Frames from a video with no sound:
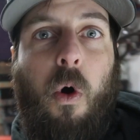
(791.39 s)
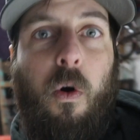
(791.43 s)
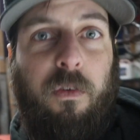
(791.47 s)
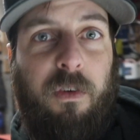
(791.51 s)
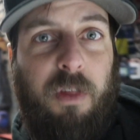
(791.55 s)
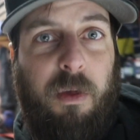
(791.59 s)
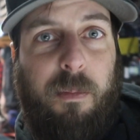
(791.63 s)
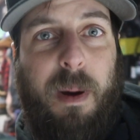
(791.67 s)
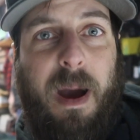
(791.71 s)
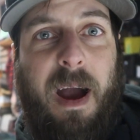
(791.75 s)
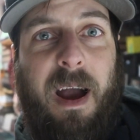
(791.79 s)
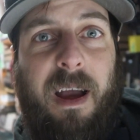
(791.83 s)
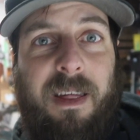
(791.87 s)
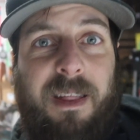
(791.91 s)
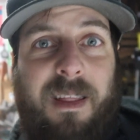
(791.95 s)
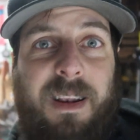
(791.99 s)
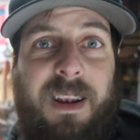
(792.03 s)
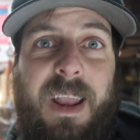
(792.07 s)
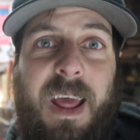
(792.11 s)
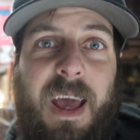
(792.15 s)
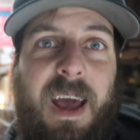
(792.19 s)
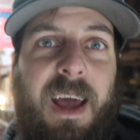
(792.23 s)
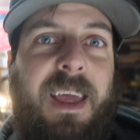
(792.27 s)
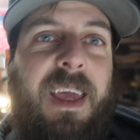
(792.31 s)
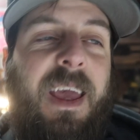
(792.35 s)
Over the past
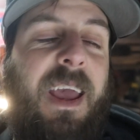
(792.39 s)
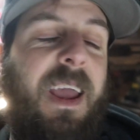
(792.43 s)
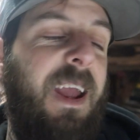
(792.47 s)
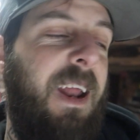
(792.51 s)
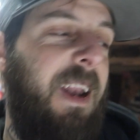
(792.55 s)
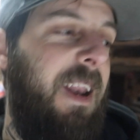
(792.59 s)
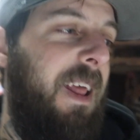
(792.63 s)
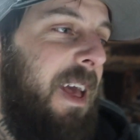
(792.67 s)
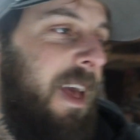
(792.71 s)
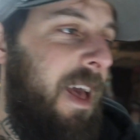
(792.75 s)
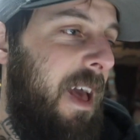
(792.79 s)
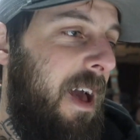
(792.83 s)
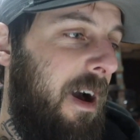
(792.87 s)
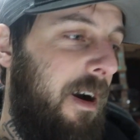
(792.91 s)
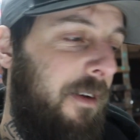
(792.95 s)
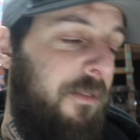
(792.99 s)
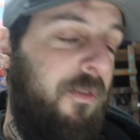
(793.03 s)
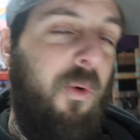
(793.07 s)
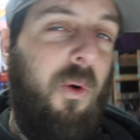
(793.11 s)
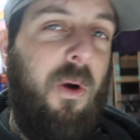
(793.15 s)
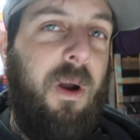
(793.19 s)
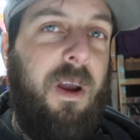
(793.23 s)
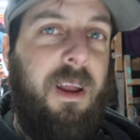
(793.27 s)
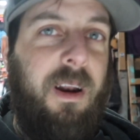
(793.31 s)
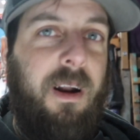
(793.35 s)
decade of
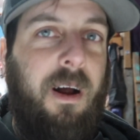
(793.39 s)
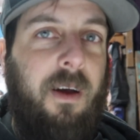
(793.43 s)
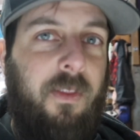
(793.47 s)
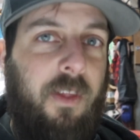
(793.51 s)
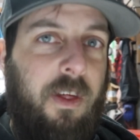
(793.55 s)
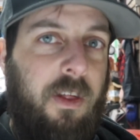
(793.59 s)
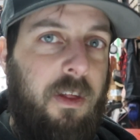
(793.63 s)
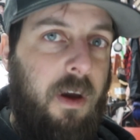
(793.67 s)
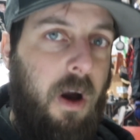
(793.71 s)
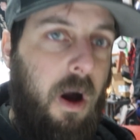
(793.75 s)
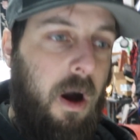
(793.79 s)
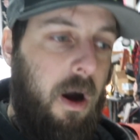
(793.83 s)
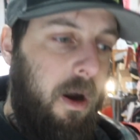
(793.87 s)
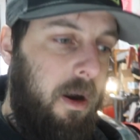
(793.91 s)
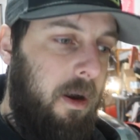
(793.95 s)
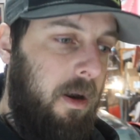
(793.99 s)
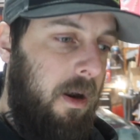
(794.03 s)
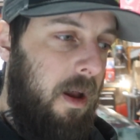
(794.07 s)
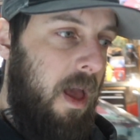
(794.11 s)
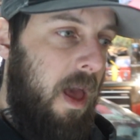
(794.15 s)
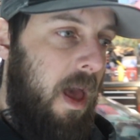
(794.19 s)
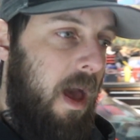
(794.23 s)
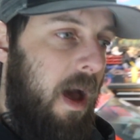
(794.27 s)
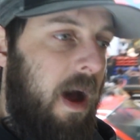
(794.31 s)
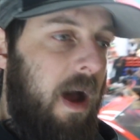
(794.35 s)
working on this car,
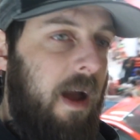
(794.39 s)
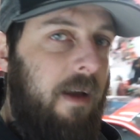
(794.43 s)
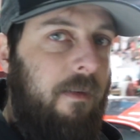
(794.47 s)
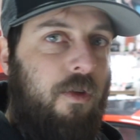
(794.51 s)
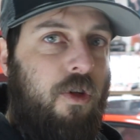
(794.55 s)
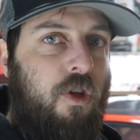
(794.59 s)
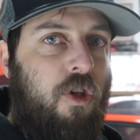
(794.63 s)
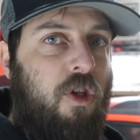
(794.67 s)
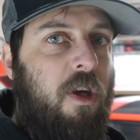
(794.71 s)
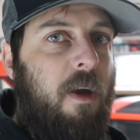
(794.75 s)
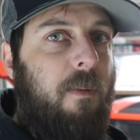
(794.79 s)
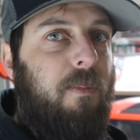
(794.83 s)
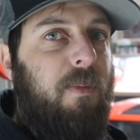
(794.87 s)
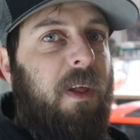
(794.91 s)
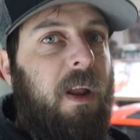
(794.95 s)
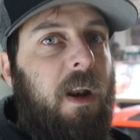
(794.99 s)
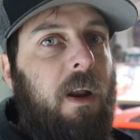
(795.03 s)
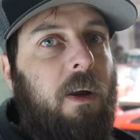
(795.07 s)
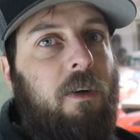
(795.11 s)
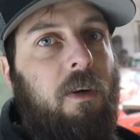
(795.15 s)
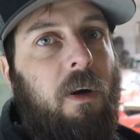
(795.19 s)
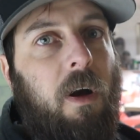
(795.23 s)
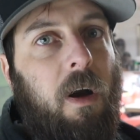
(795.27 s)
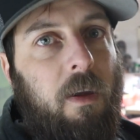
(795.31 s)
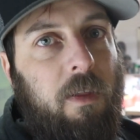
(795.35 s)
I have shipped it
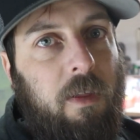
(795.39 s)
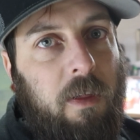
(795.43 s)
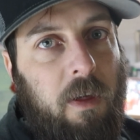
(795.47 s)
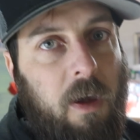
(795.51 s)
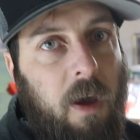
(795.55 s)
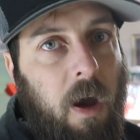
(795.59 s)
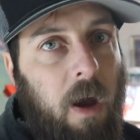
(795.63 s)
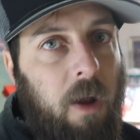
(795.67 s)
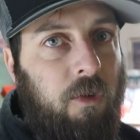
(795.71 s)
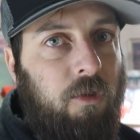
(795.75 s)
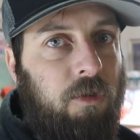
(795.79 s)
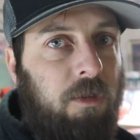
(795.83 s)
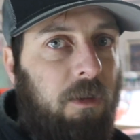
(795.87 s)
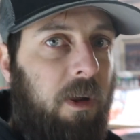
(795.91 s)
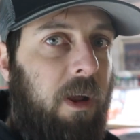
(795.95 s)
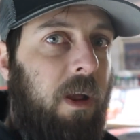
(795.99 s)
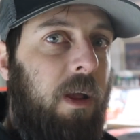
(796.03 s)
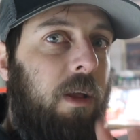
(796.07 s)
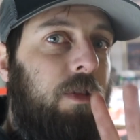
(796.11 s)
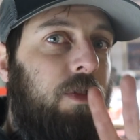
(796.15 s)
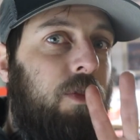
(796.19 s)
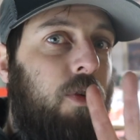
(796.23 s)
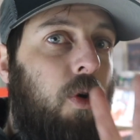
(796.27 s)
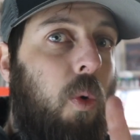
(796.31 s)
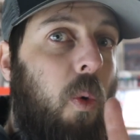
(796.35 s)
across the
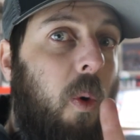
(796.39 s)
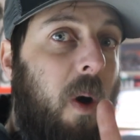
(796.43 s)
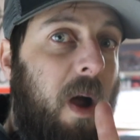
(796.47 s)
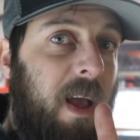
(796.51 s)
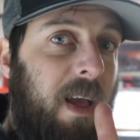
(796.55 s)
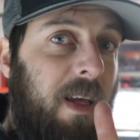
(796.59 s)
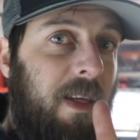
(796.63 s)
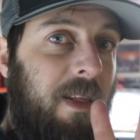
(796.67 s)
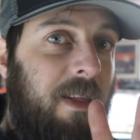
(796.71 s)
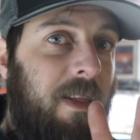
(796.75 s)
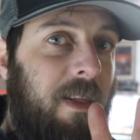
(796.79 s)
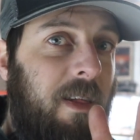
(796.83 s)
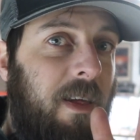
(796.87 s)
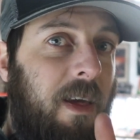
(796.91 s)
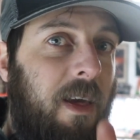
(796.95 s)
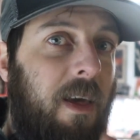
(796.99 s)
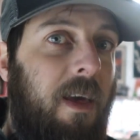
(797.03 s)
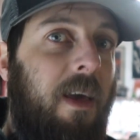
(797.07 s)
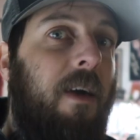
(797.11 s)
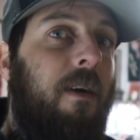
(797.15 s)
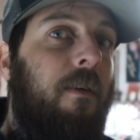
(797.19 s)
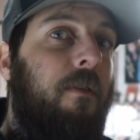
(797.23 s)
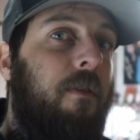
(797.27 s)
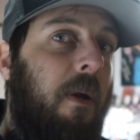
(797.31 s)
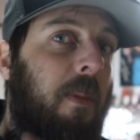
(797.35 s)
country twice,
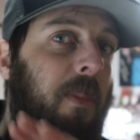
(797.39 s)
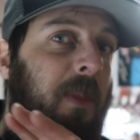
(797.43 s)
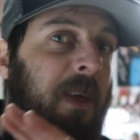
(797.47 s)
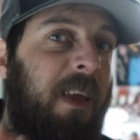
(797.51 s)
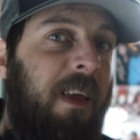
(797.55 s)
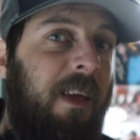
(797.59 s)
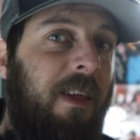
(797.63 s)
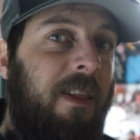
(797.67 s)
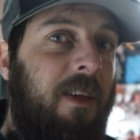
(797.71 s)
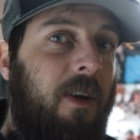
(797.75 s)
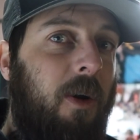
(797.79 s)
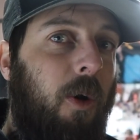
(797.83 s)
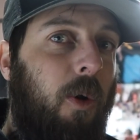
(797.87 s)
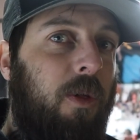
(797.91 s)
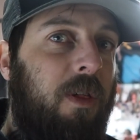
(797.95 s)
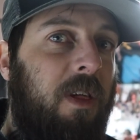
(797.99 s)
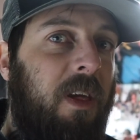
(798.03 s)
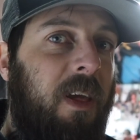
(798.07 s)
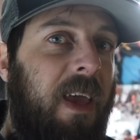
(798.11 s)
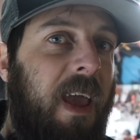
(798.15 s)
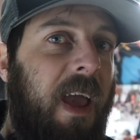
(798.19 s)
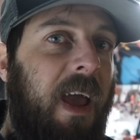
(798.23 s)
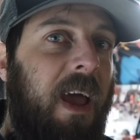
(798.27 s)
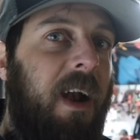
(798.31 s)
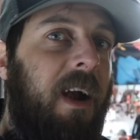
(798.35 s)
from the east coast
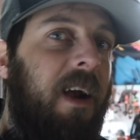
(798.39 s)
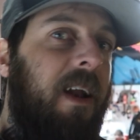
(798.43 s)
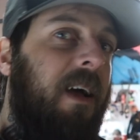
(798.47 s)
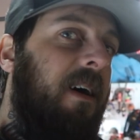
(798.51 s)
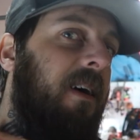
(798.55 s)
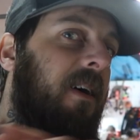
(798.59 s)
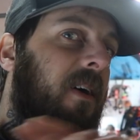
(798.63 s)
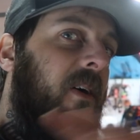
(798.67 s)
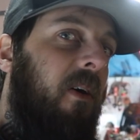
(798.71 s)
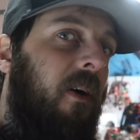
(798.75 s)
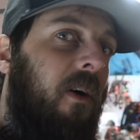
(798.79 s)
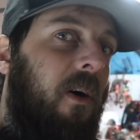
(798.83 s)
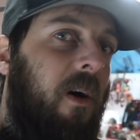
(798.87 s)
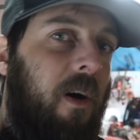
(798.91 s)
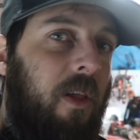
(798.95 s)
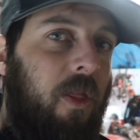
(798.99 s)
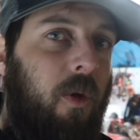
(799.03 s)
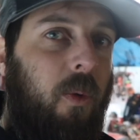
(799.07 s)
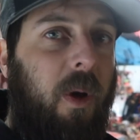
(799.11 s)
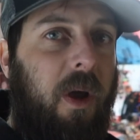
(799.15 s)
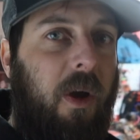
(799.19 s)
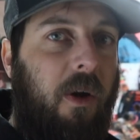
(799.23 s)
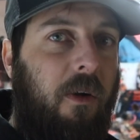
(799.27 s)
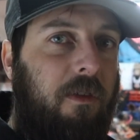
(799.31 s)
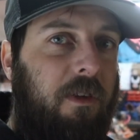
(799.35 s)
of Canada all the
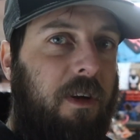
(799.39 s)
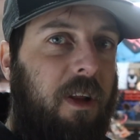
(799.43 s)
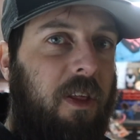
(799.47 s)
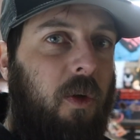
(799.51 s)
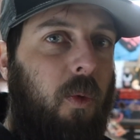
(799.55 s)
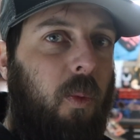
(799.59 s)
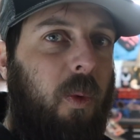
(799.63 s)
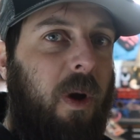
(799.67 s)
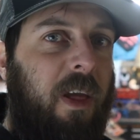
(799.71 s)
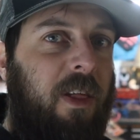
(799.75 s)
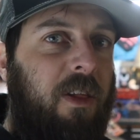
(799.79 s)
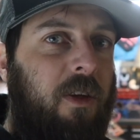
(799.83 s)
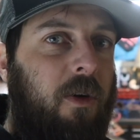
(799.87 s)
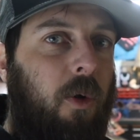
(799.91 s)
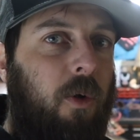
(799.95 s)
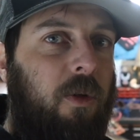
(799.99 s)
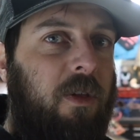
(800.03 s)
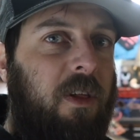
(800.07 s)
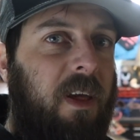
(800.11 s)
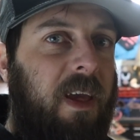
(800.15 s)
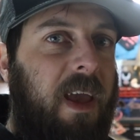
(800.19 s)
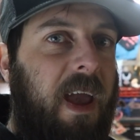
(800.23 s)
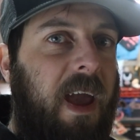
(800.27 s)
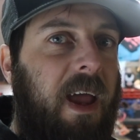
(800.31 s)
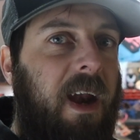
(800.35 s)
way over to the west
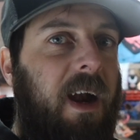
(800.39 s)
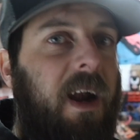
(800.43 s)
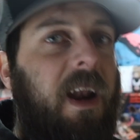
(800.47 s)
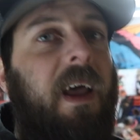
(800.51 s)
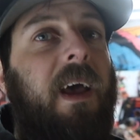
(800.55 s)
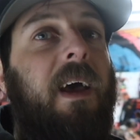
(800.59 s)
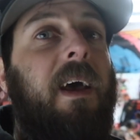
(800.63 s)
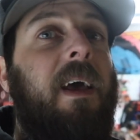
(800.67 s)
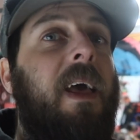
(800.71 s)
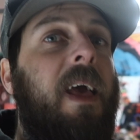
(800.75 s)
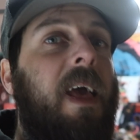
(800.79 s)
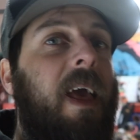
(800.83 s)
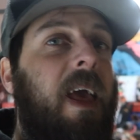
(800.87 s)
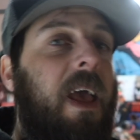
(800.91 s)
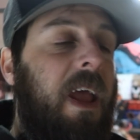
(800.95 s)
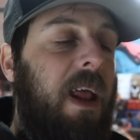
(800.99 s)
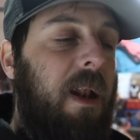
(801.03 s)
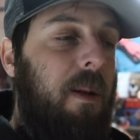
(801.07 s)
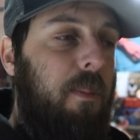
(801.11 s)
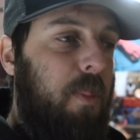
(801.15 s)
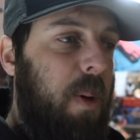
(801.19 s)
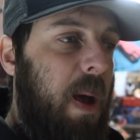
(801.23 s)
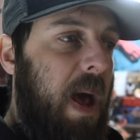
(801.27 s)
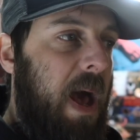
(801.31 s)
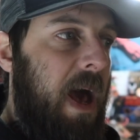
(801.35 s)
coast of Canada
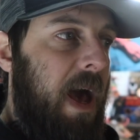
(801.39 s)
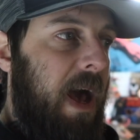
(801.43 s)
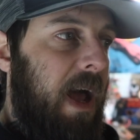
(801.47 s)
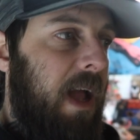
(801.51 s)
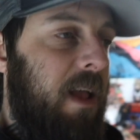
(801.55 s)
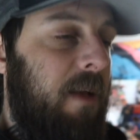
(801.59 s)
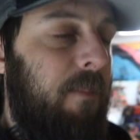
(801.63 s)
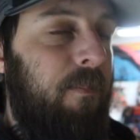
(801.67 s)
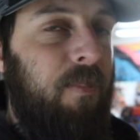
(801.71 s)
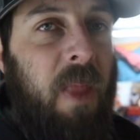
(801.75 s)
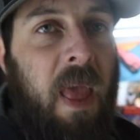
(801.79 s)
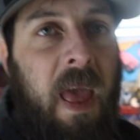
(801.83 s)
and back.